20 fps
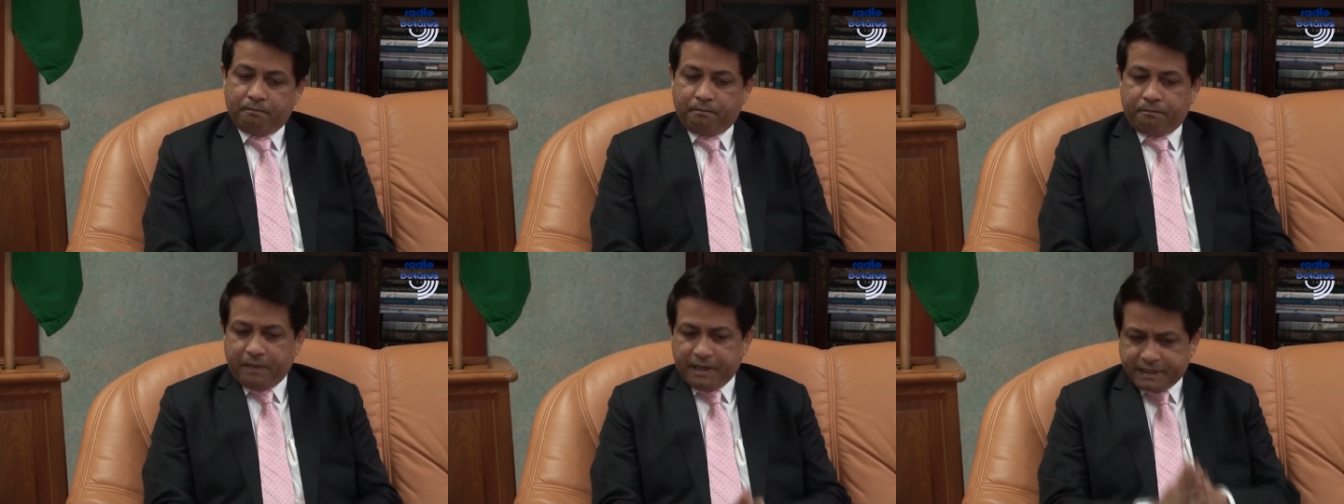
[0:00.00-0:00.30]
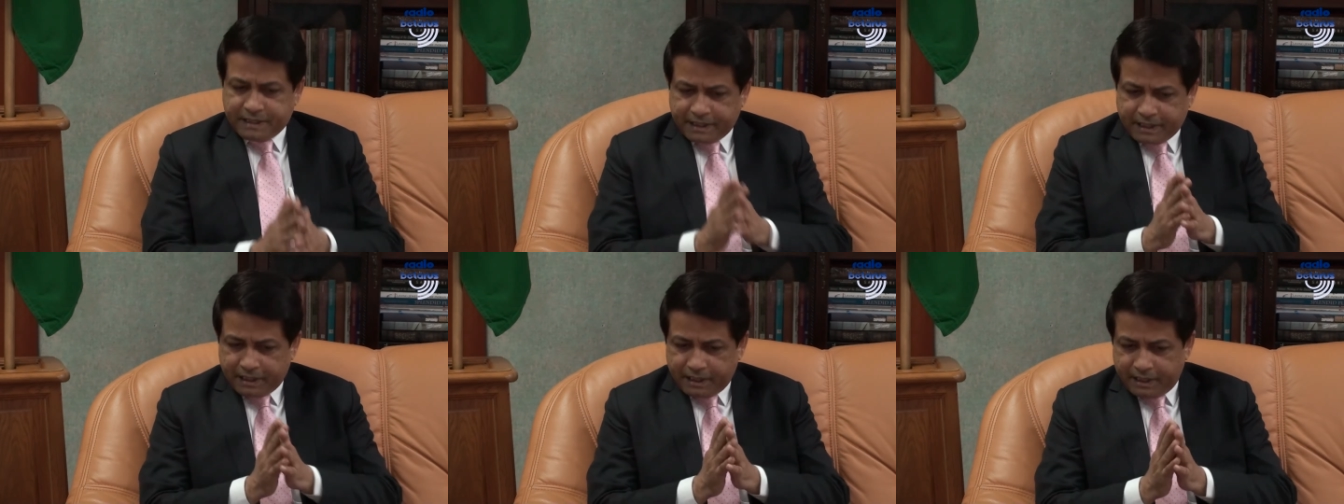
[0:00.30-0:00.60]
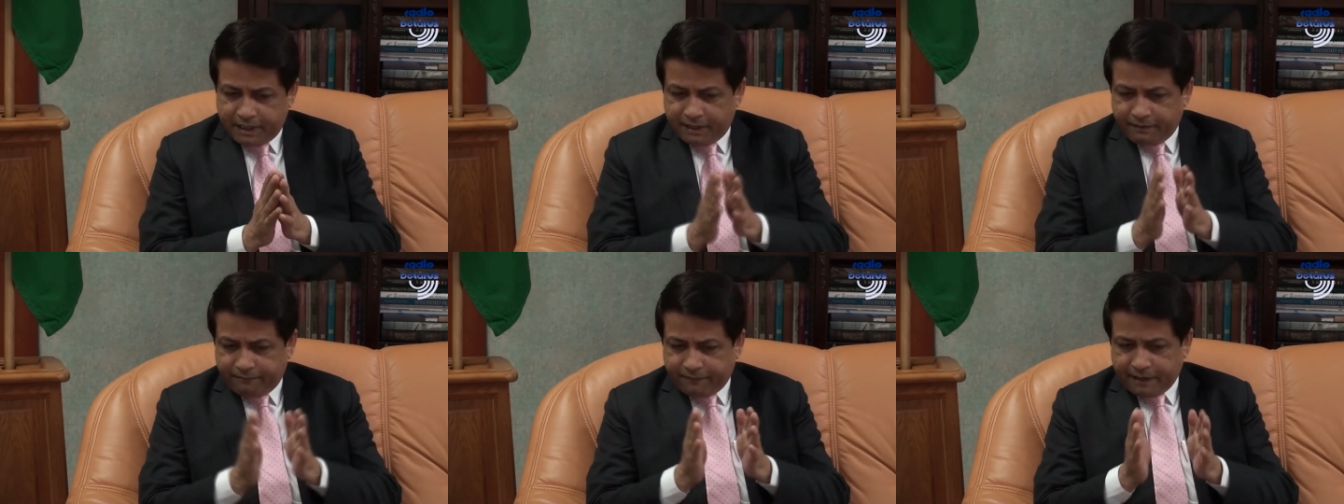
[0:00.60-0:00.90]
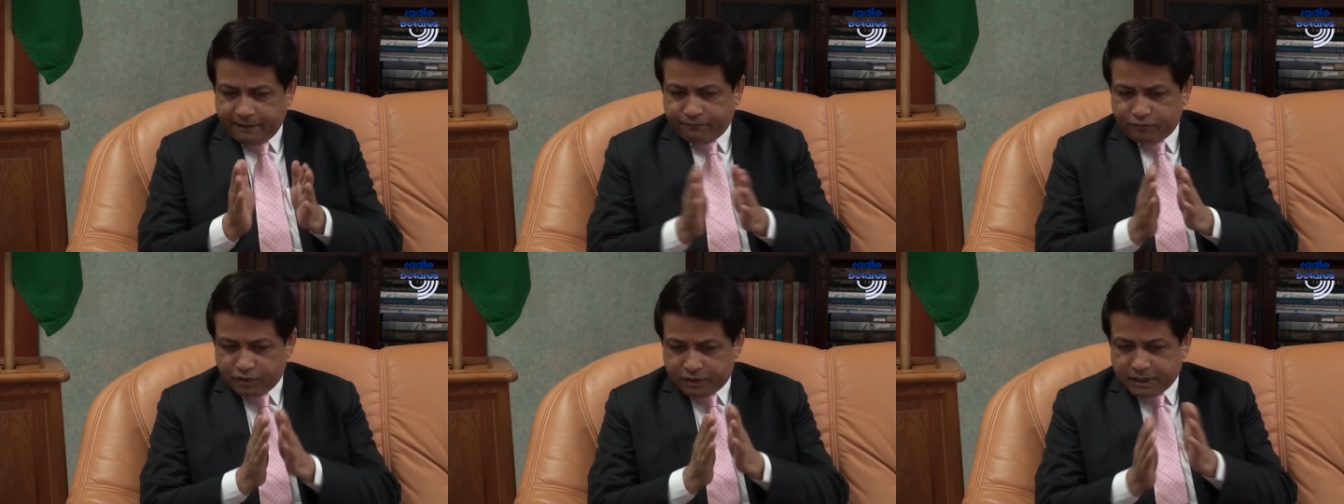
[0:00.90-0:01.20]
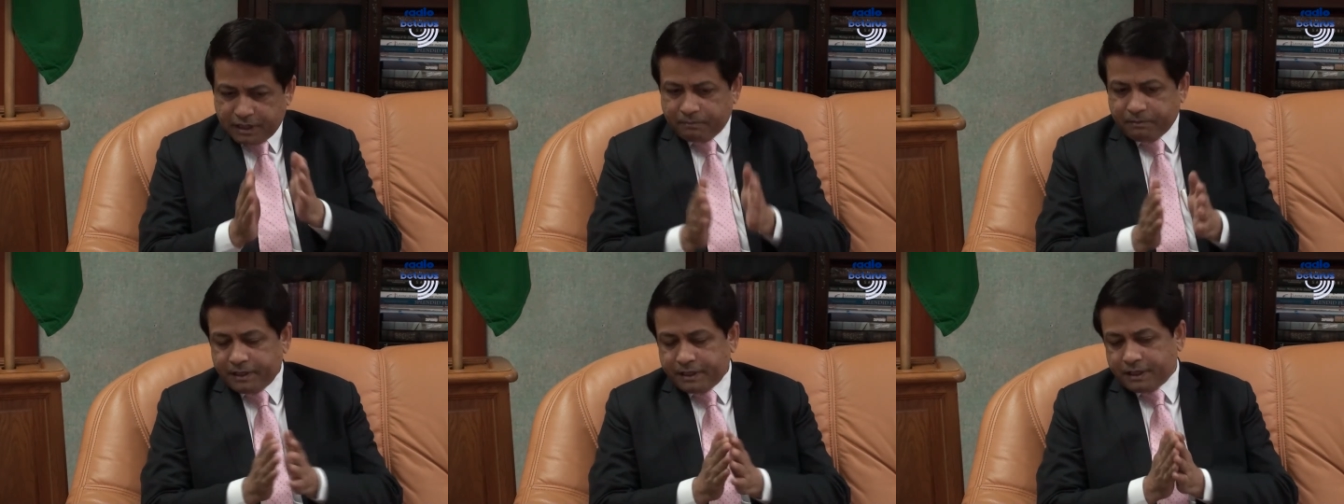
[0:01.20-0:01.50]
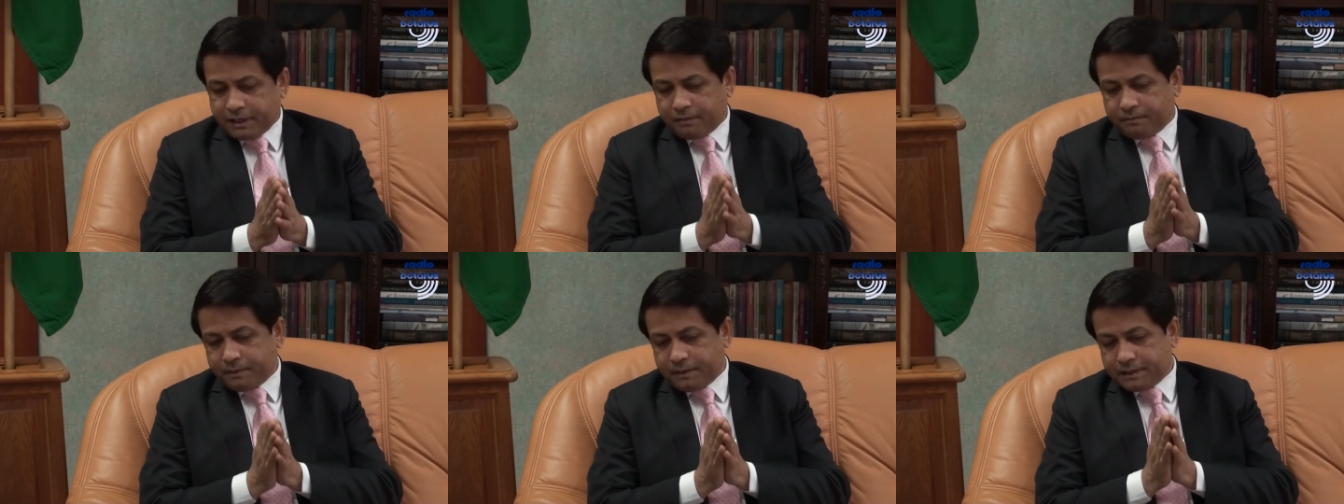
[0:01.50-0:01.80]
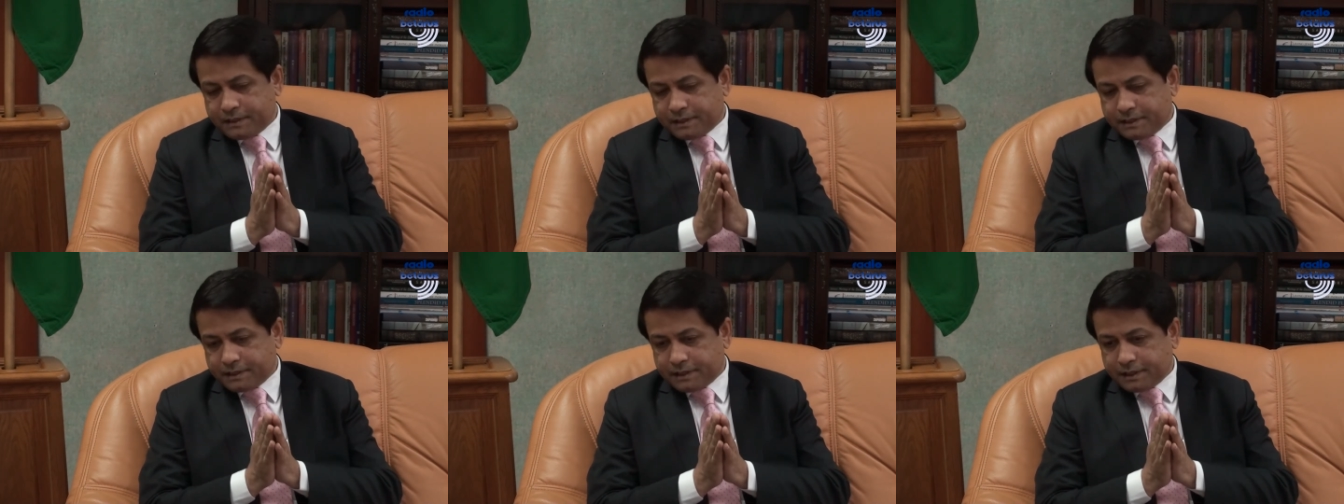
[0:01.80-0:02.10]
basically, if I have to sum it up,
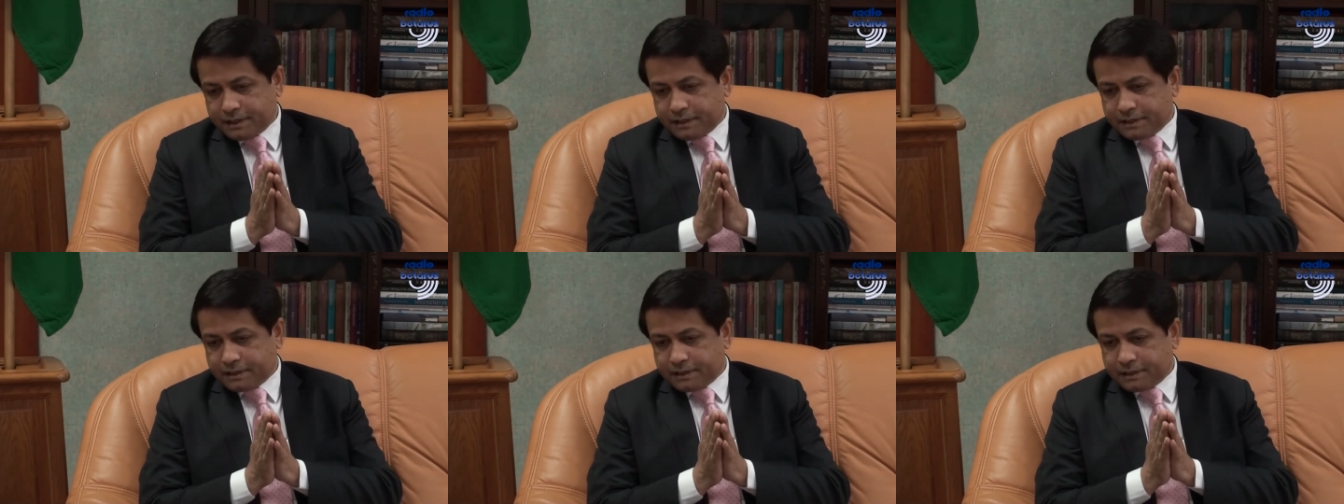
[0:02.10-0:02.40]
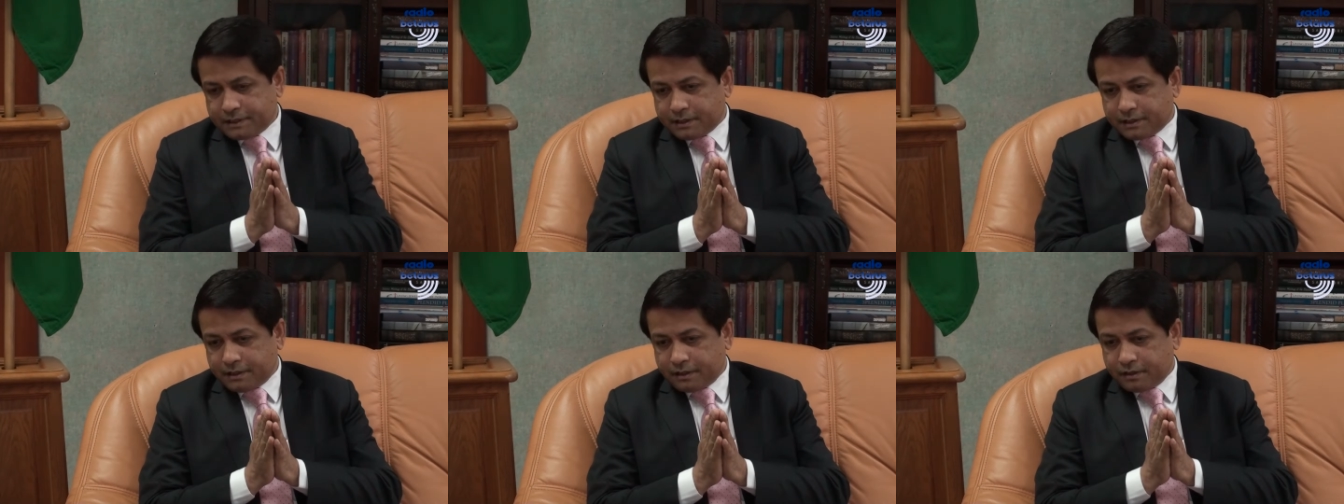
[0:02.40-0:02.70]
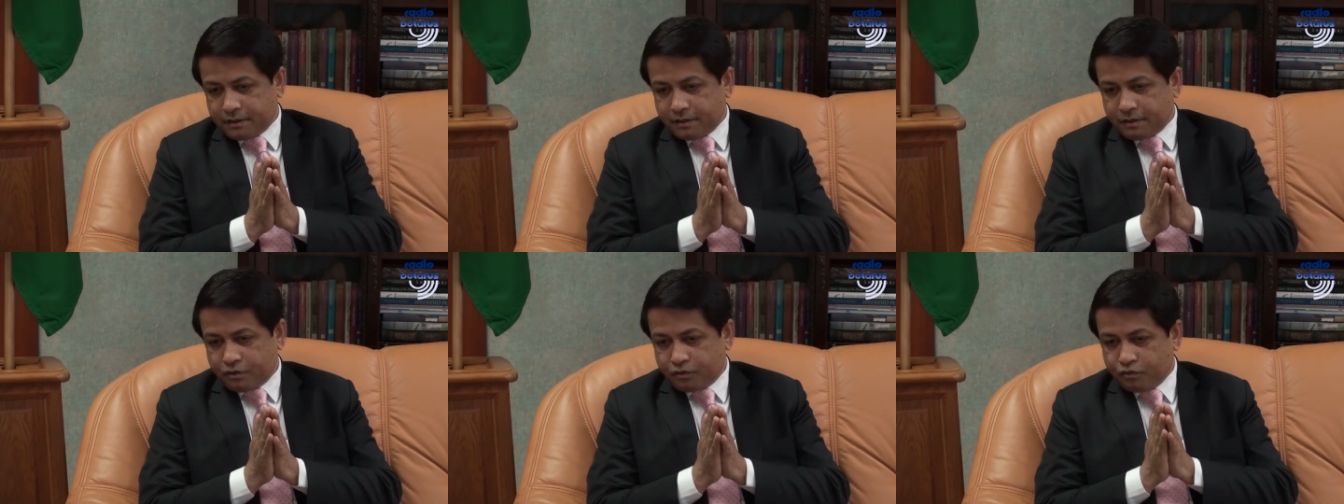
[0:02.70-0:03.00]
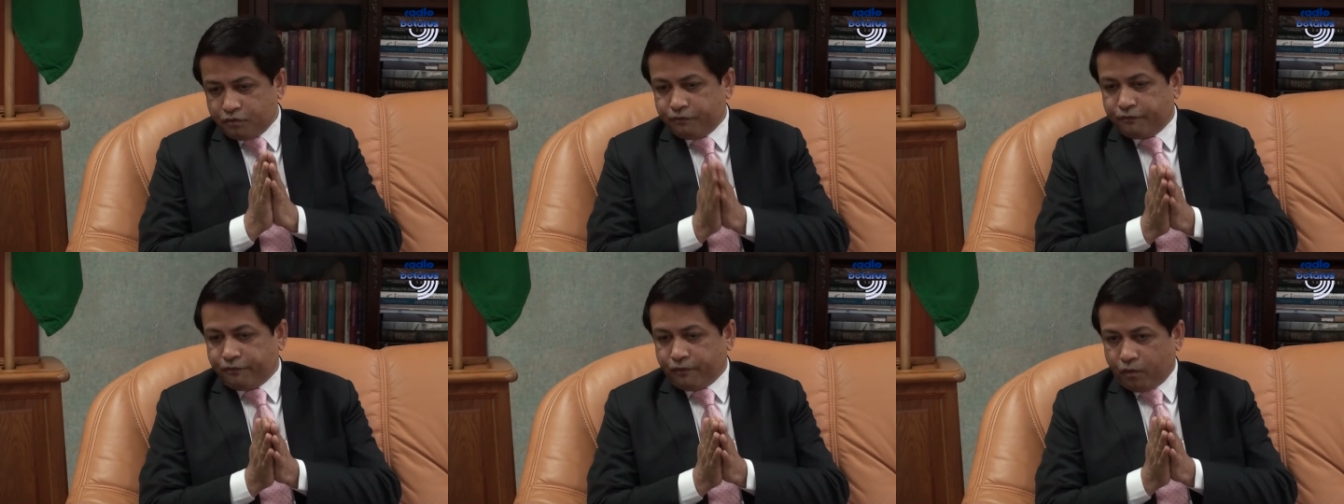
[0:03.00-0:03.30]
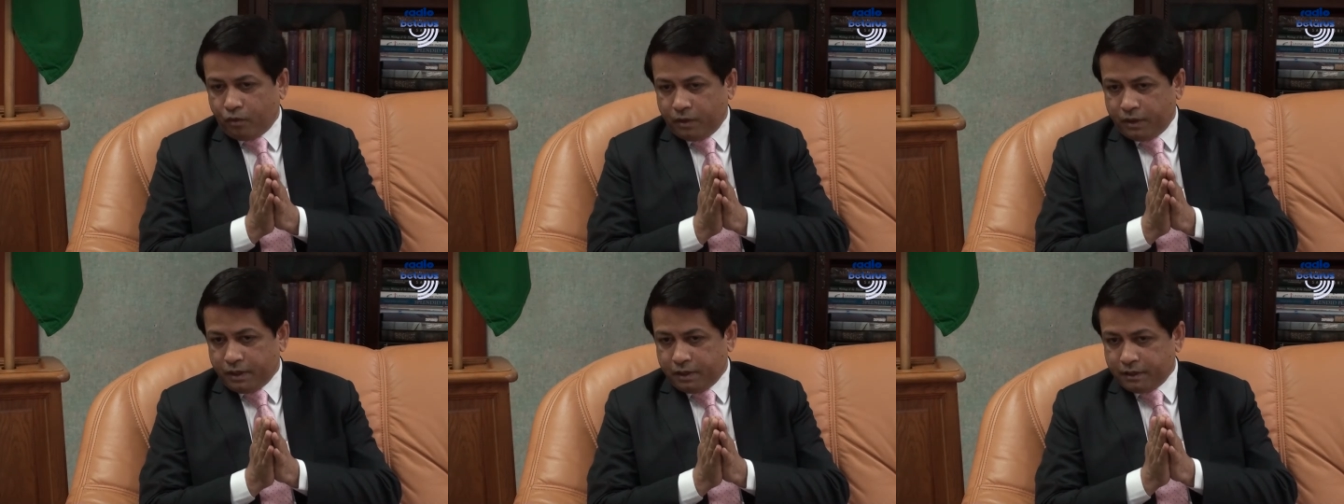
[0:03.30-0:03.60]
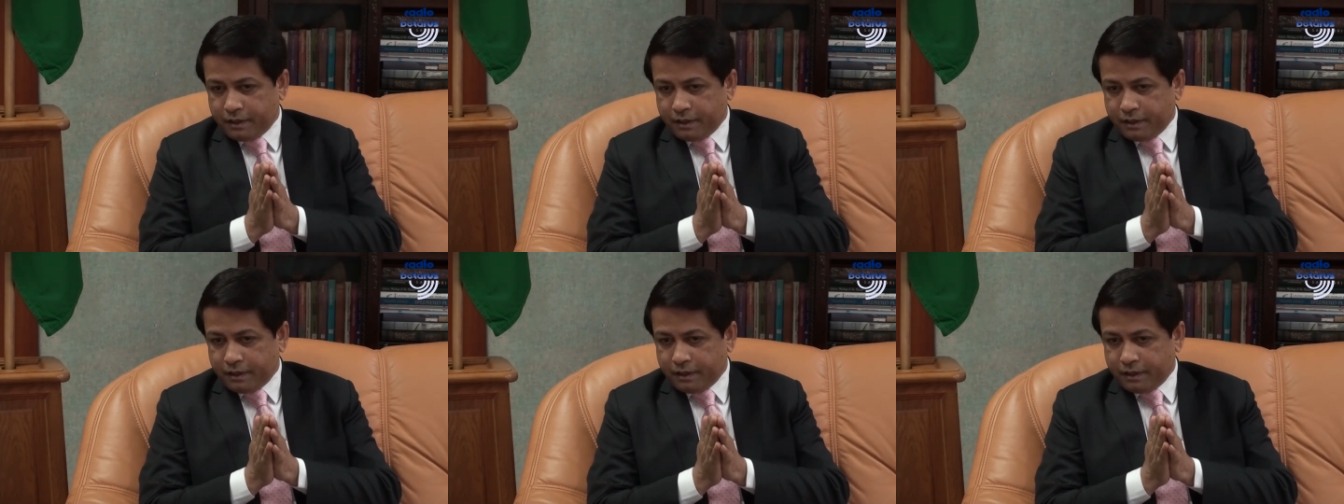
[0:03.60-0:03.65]
it's it's uh, twofold.